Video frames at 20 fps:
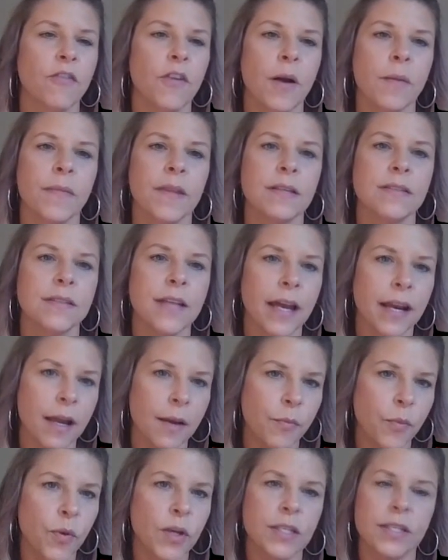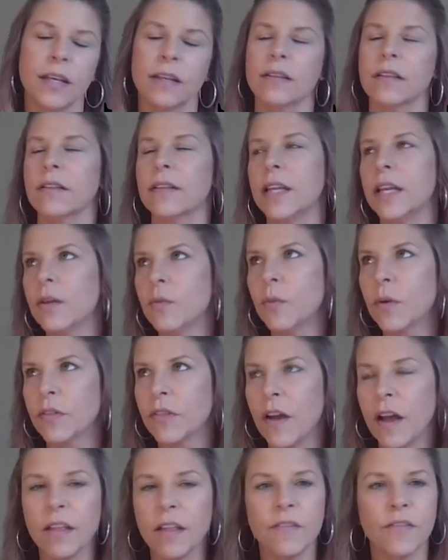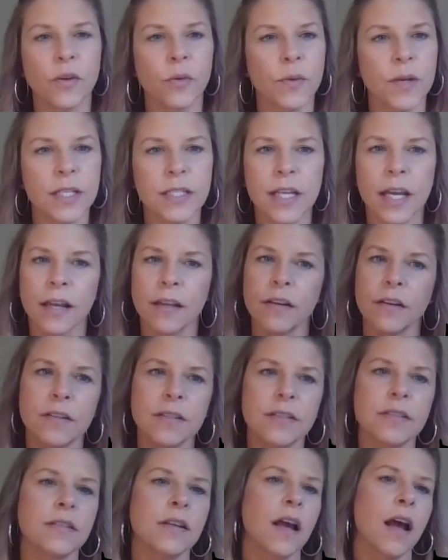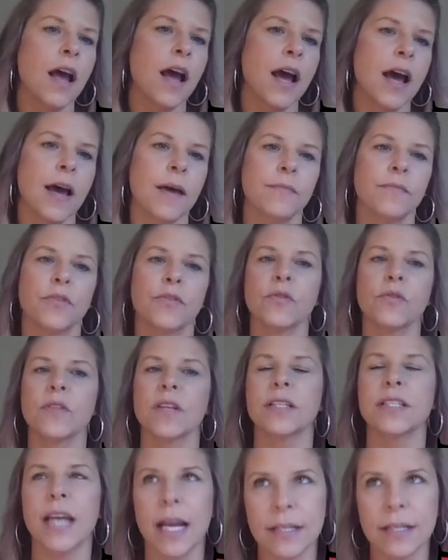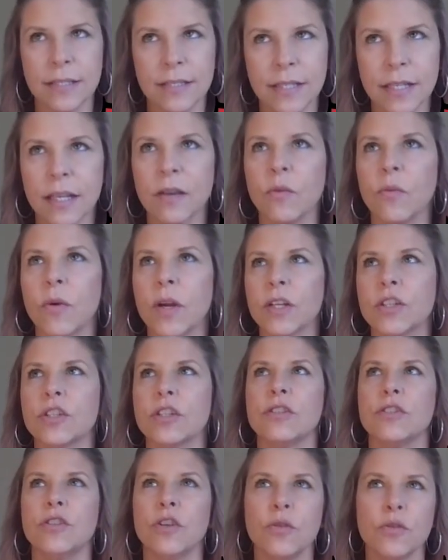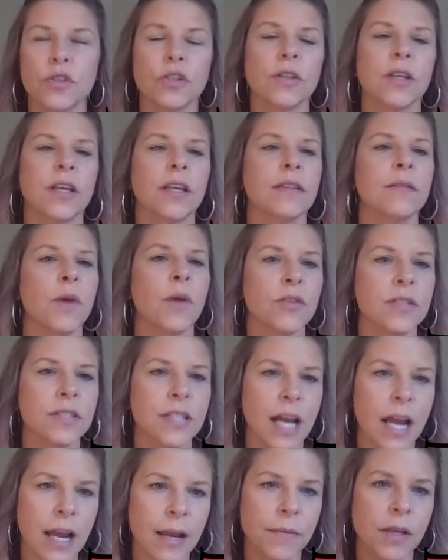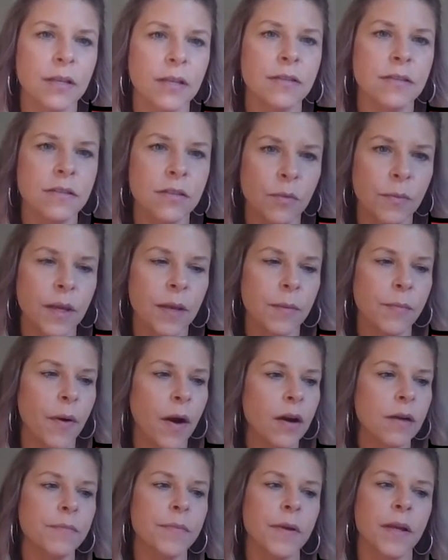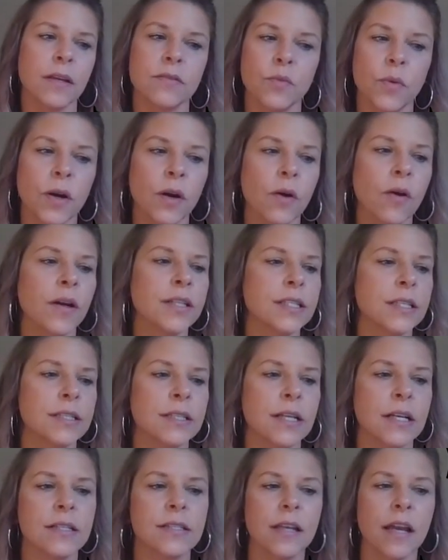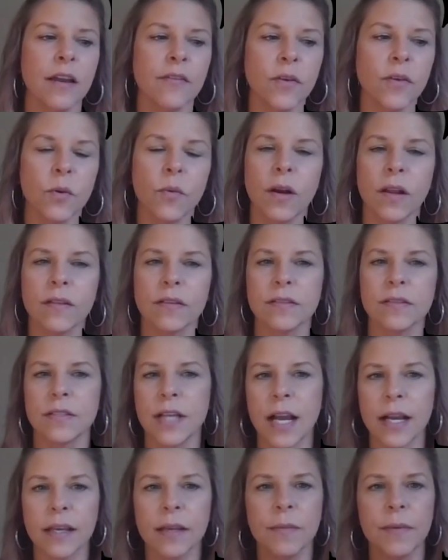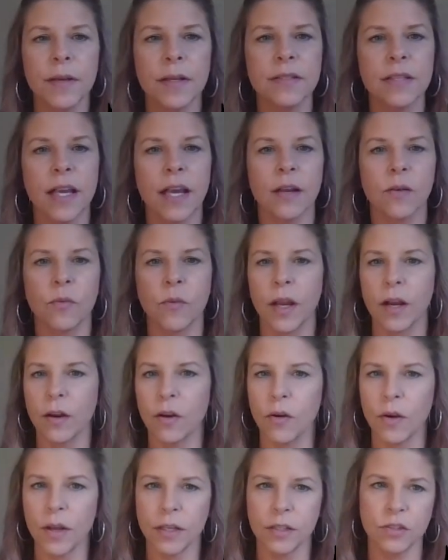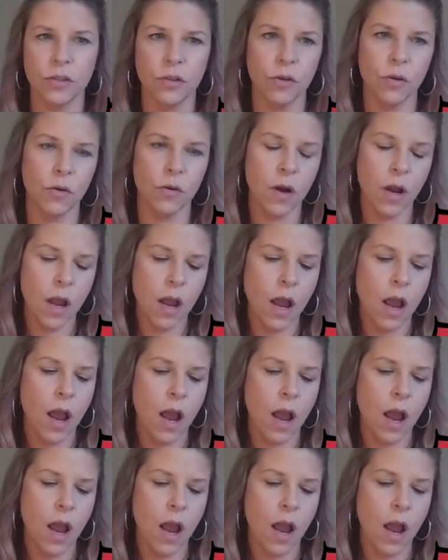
From the setup, we take the lead with all of the retailers, through the testing, which is usually the most time-consuming part because we're going to test every one of those documents and we are going to